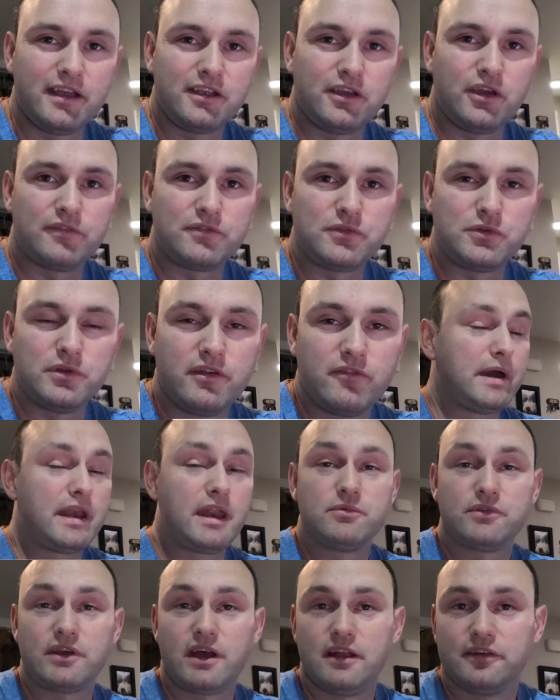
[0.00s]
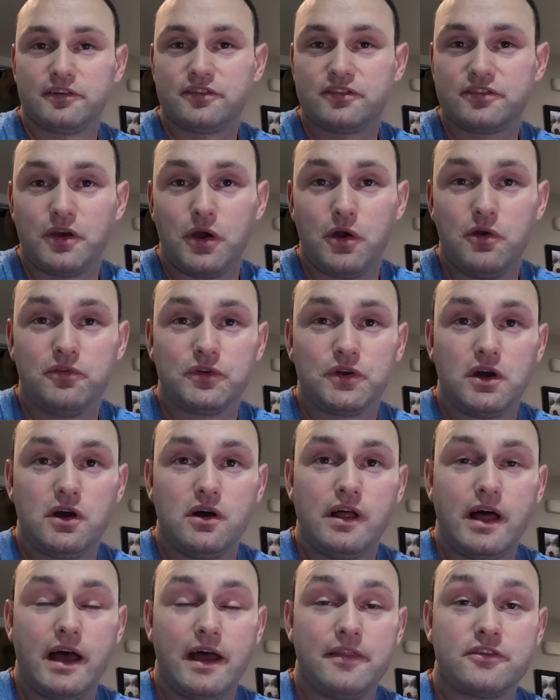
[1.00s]
Good afternoon, my name's Alex.
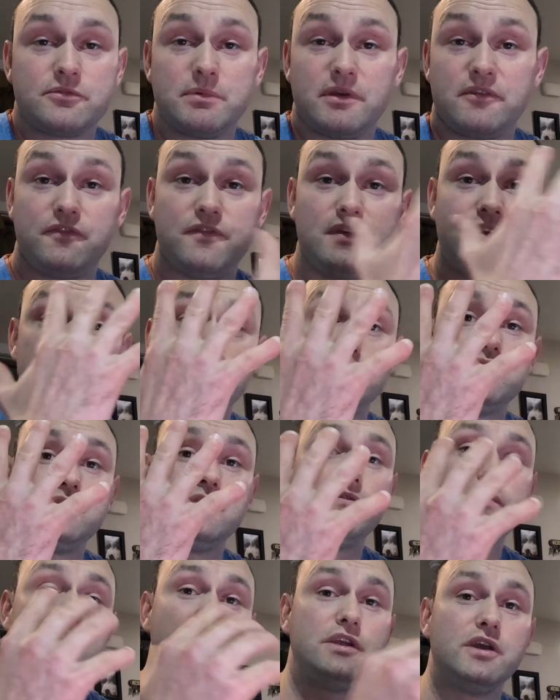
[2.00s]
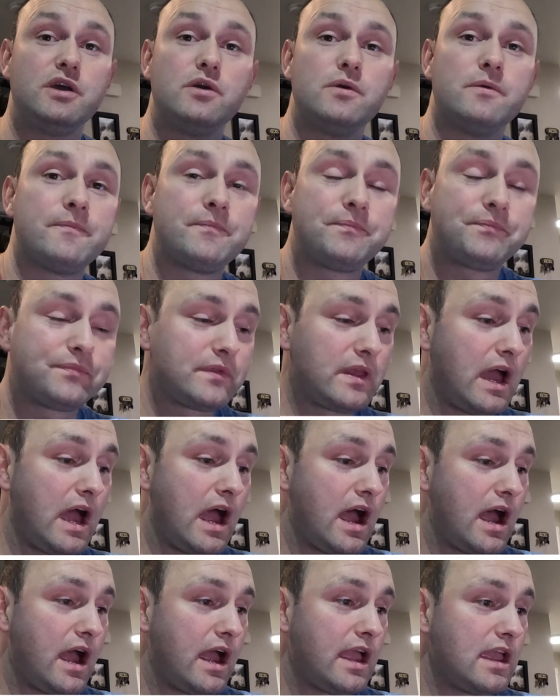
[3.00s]
Overall, this is my 5th YouTube video.
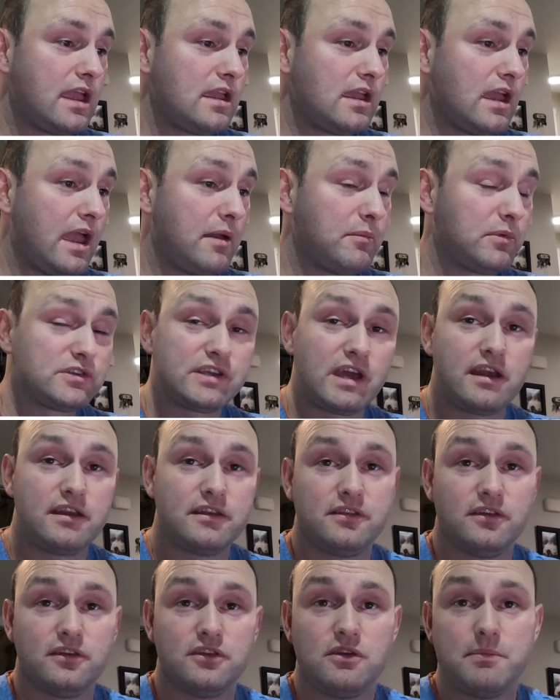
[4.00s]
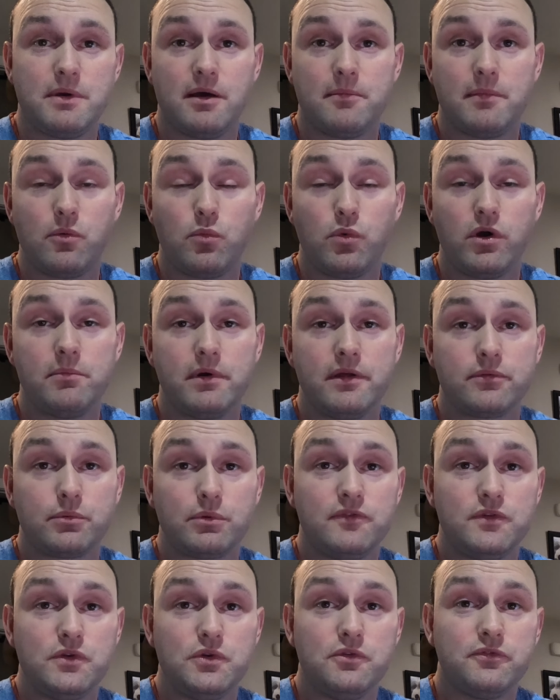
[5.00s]
I am excited to tell you about my 1-month
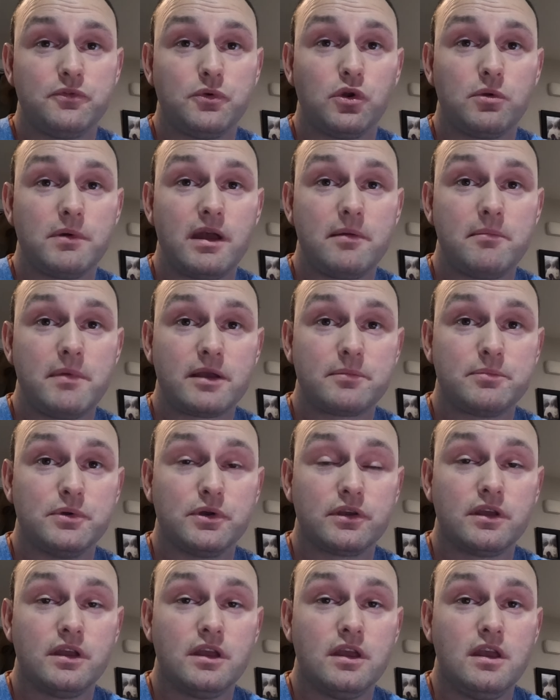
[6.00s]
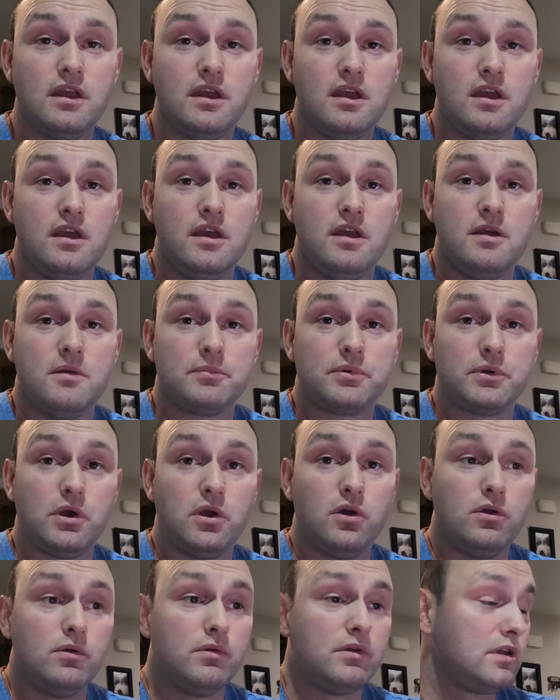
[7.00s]
review for my MacBook
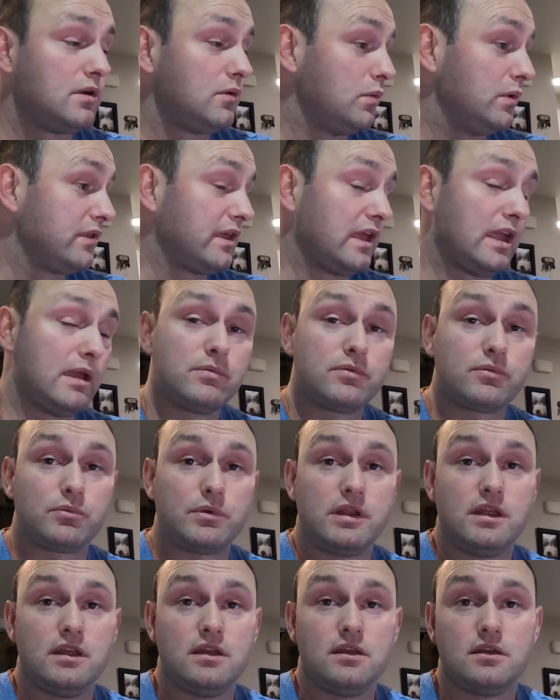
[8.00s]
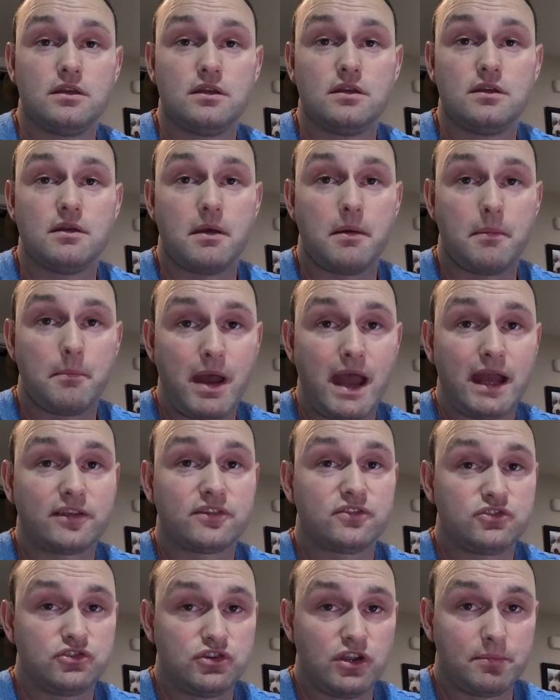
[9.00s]
Pro with M3
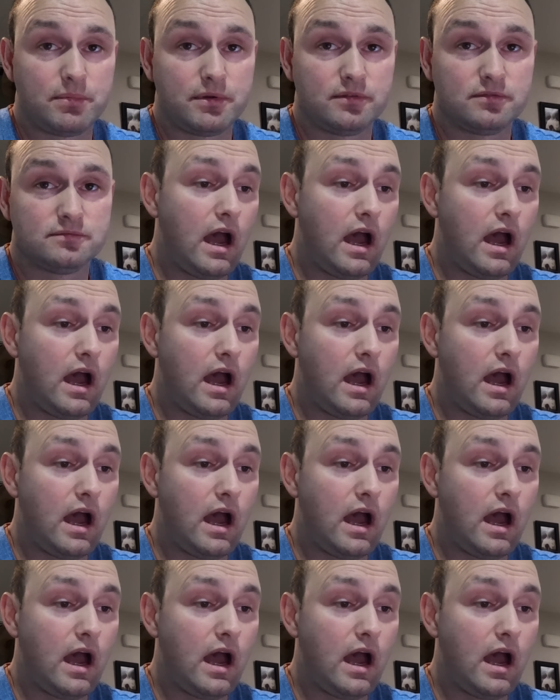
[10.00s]
Max chip.